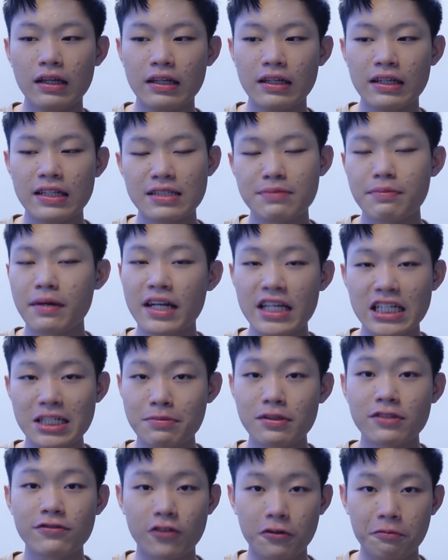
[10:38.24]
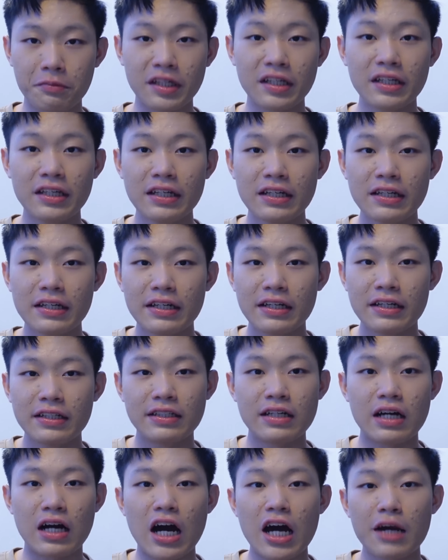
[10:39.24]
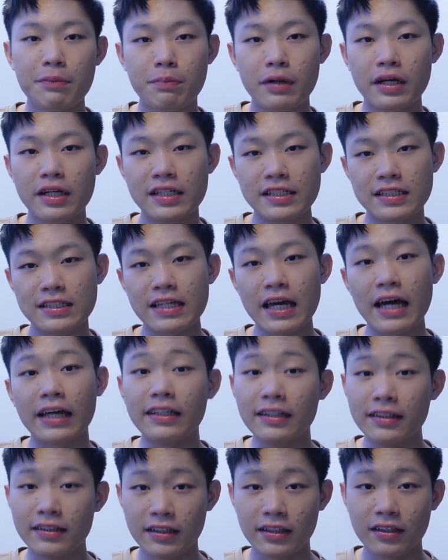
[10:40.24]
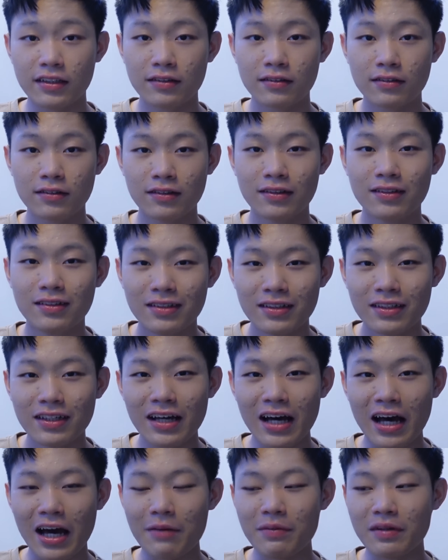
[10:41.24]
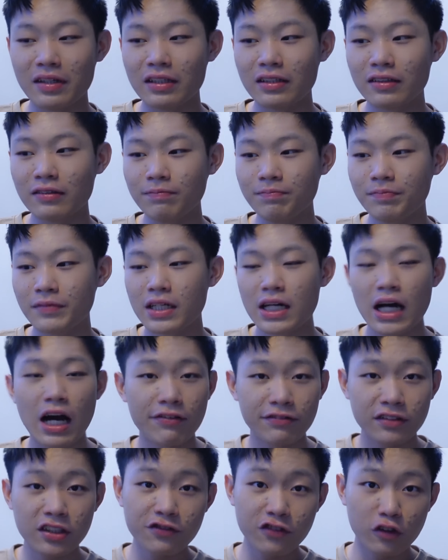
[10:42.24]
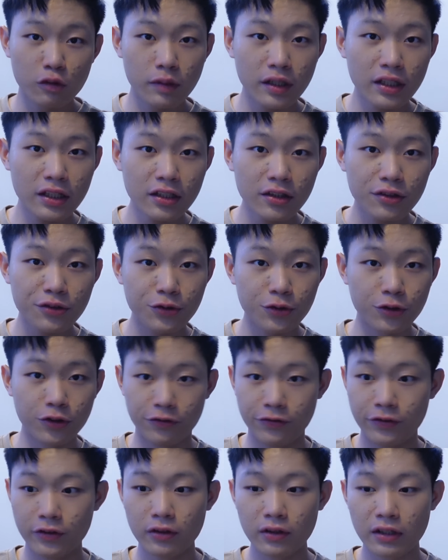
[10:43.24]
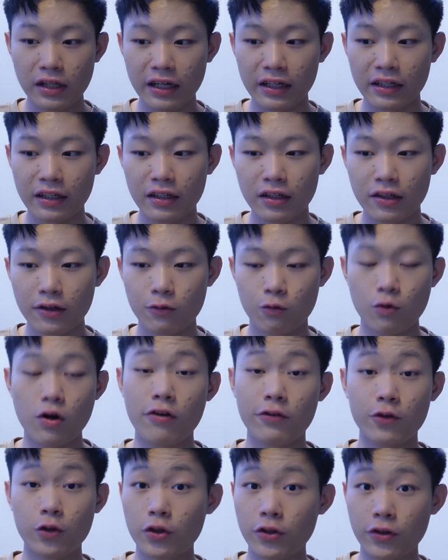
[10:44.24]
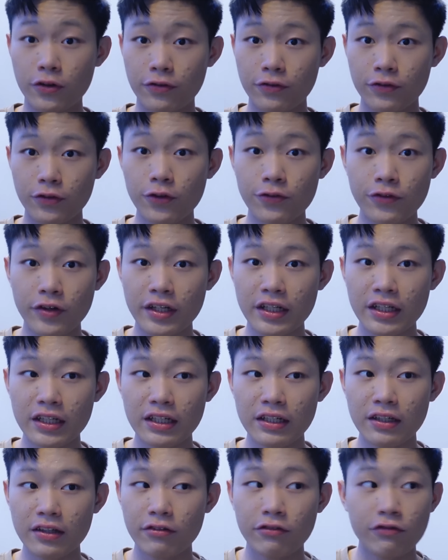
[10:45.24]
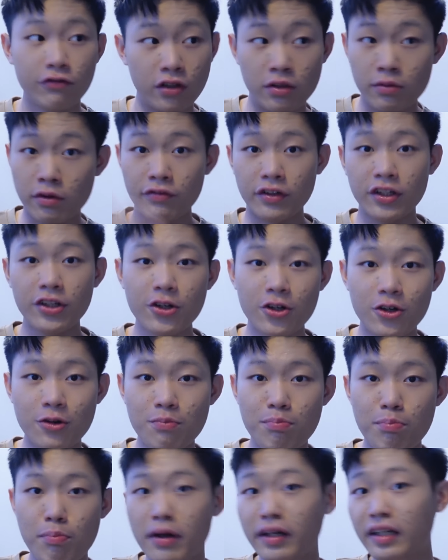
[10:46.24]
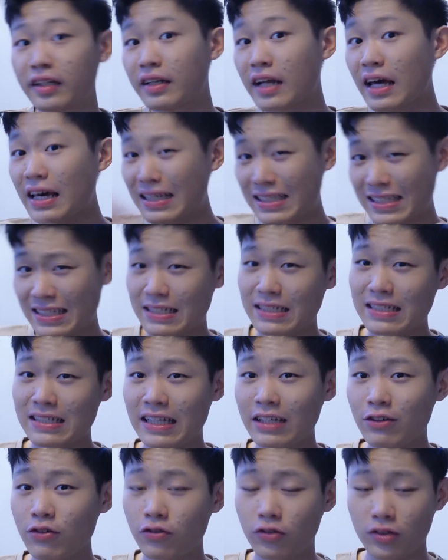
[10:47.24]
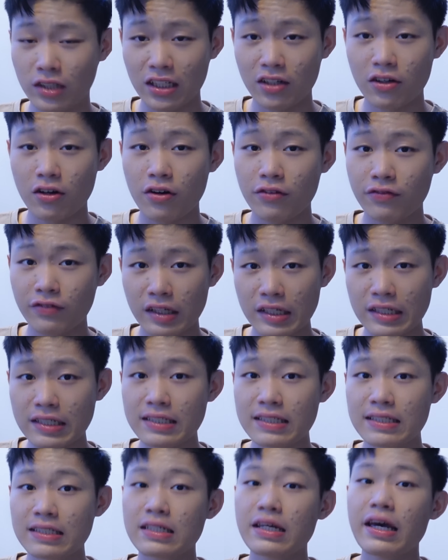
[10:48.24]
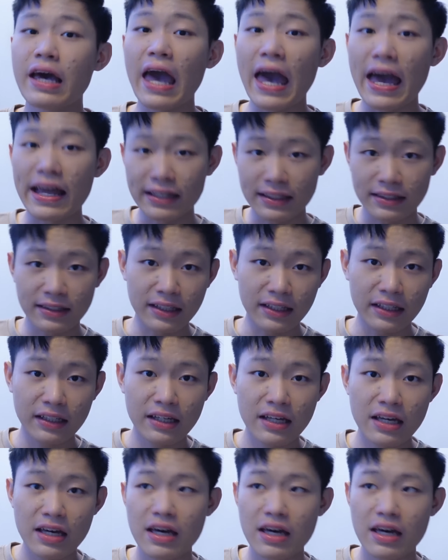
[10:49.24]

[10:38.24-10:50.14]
it's manageable for me. The hard part is editing. I mean, after filming, you'll feel like, wow, you've already filmed a video. But the next thing to think of is editing,